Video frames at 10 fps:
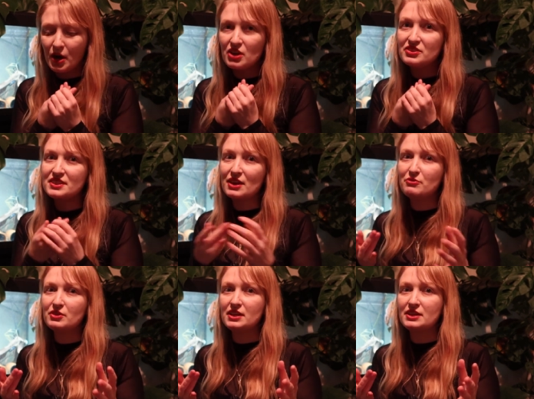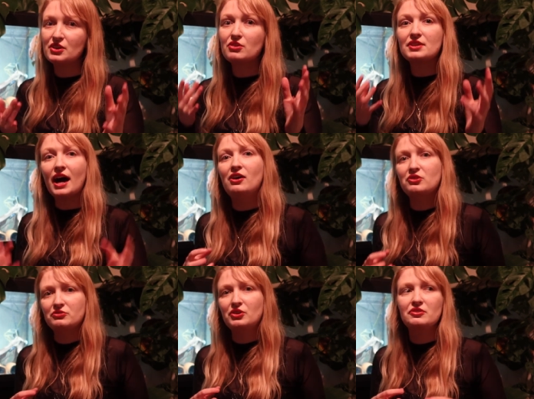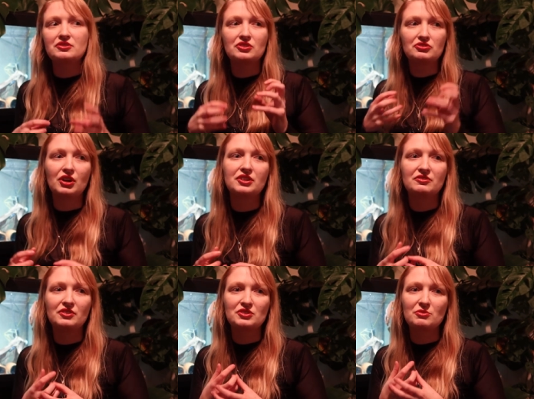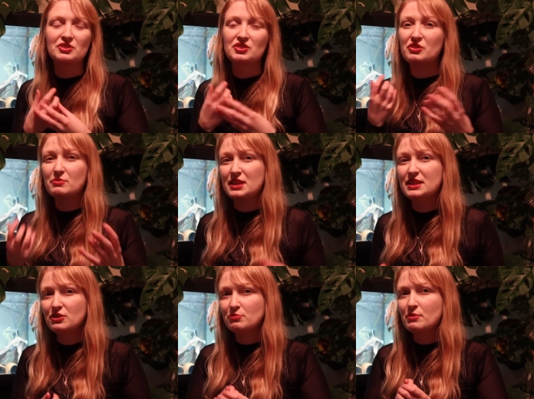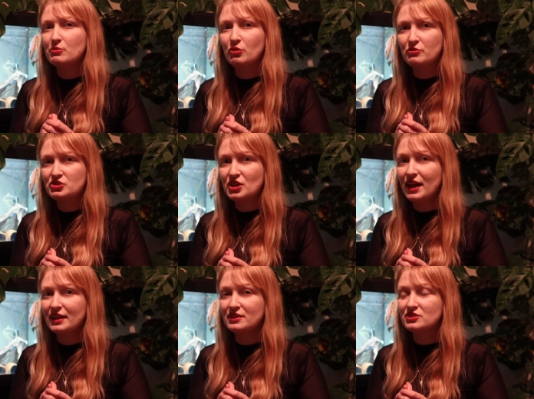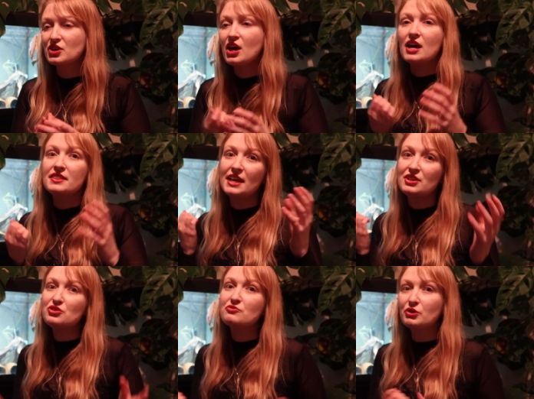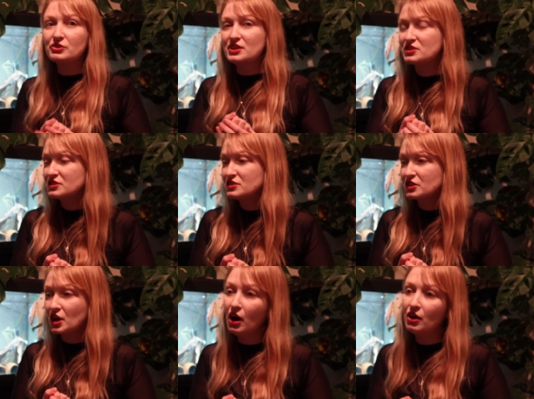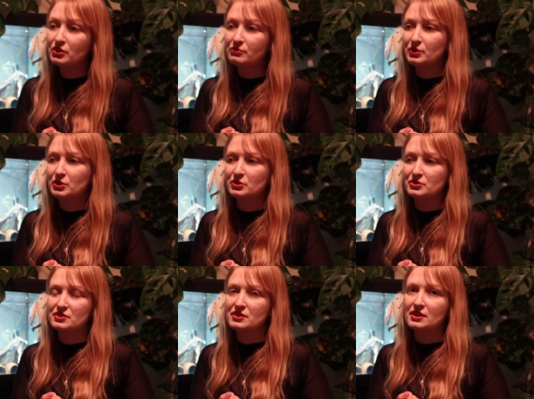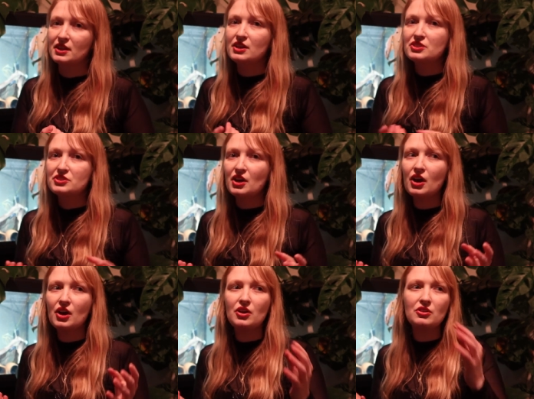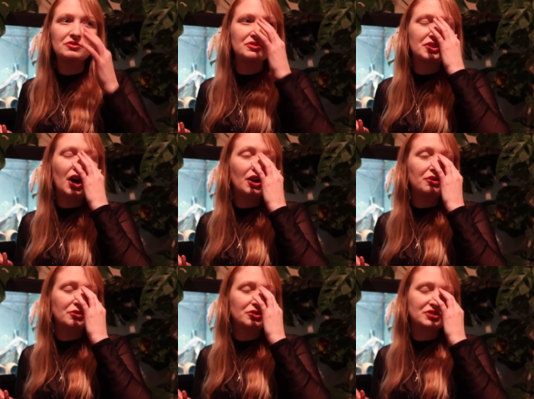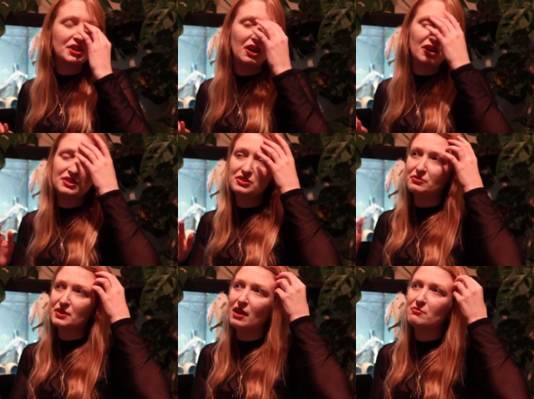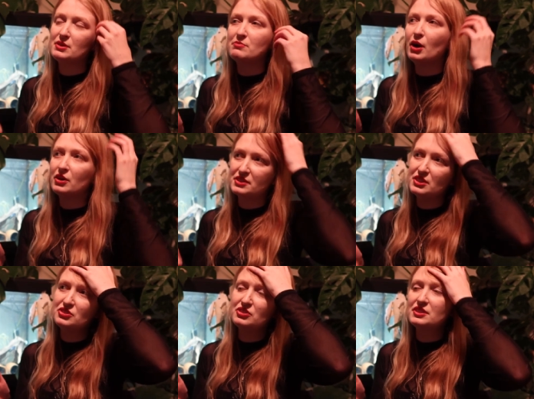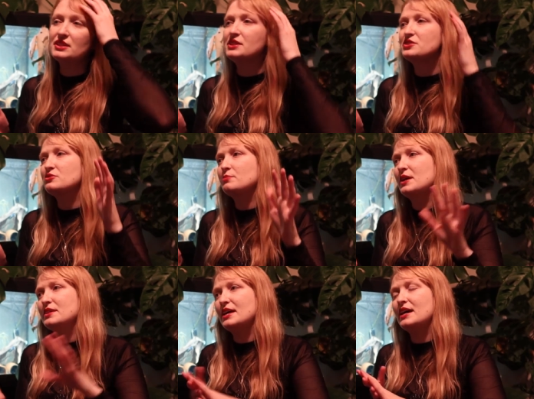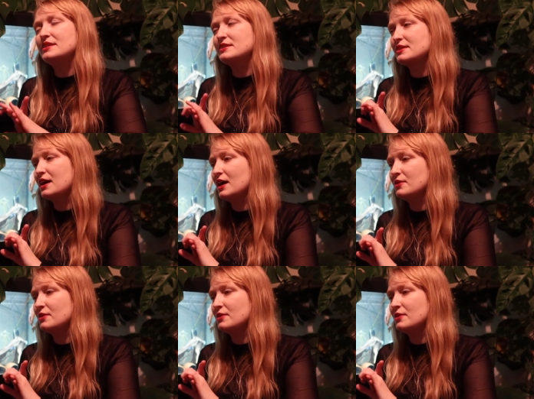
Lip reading: but definitely those algivores, the detritivores ones are going to be a little bit more of a challenge. Then you've got the carnivores. So carnivores kind of can be partitioned a little bit. There's